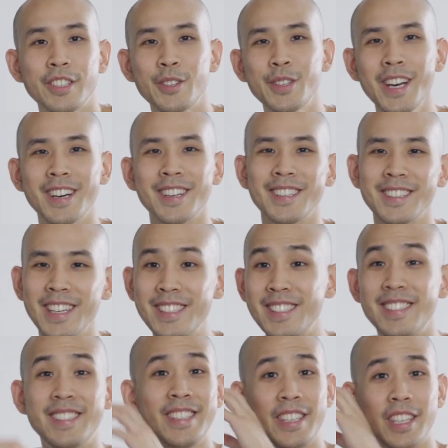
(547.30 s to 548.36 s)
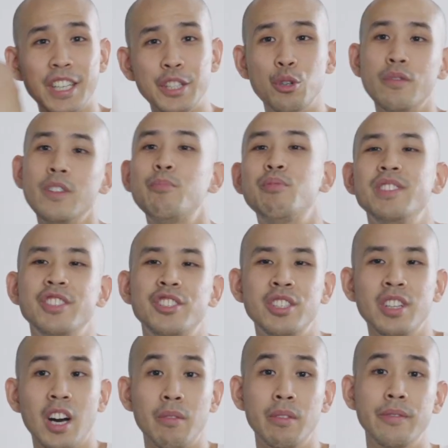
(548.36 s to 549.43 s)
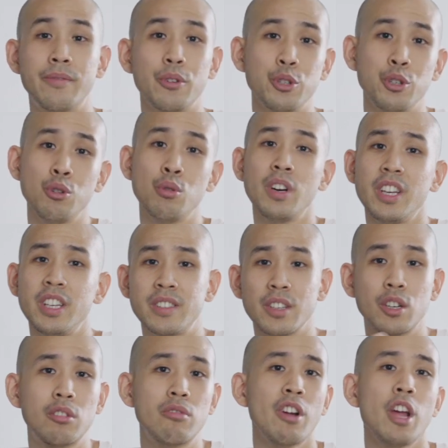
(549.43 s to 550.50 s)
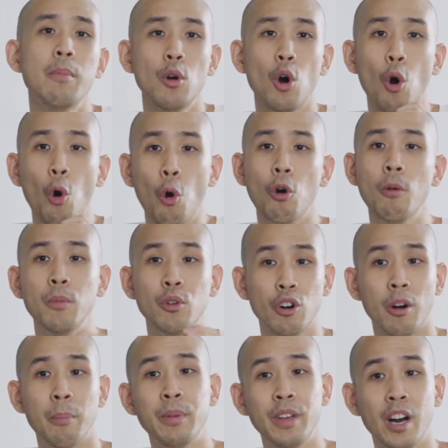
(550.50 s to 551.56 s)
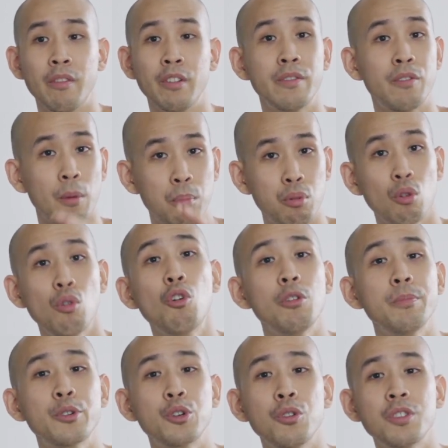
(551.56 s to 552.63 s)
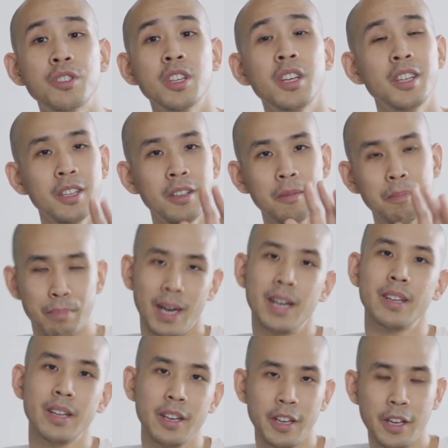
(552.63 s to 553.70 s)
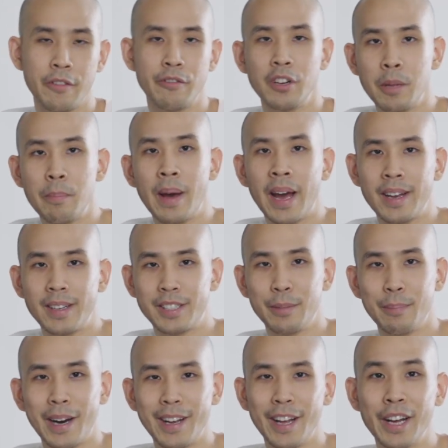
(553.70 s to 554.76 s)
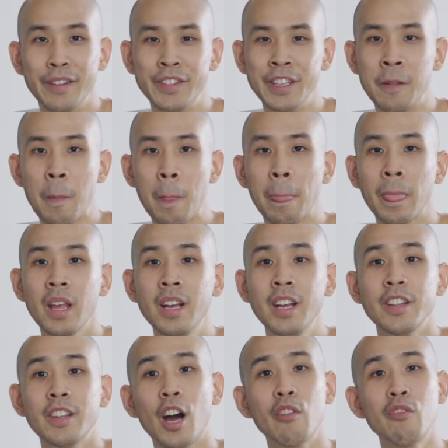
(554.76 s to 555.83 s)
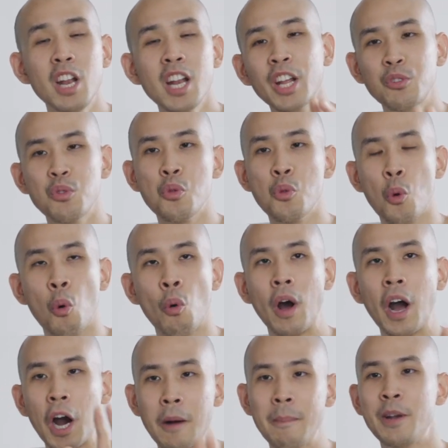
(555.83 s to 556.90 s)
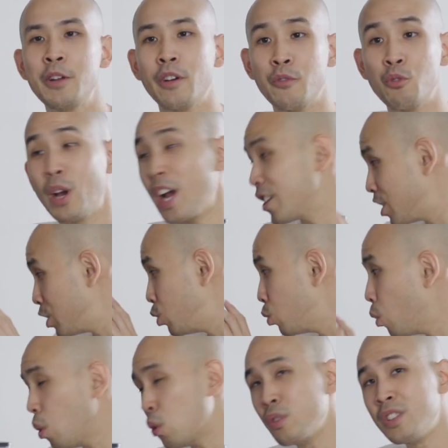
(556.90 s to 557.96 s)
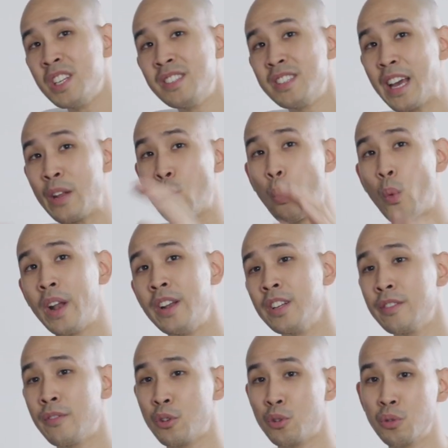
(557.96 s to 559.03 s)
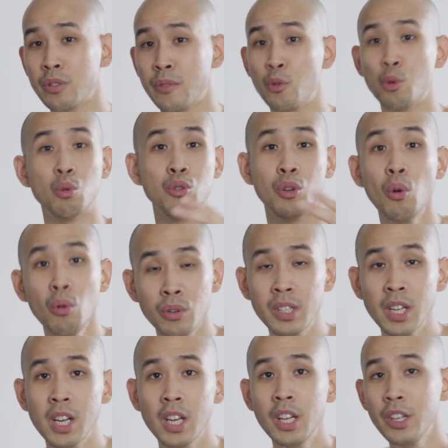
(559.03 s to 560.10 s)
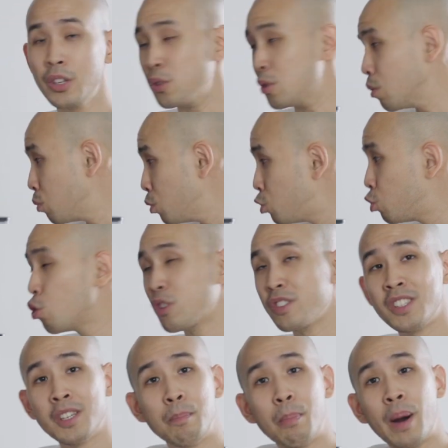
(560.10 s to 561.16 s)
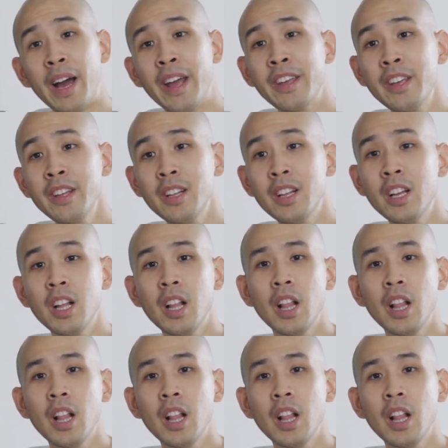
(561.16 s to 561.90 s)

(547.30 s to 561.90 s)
So yeah, that's the Anova Precision Oven for you. It's a great home combi oven for pro home cooks, but a really bad smart oven. Now, I'd really like to know how many of you actually do own this, and whether for those of you who don't, would you consider buying it?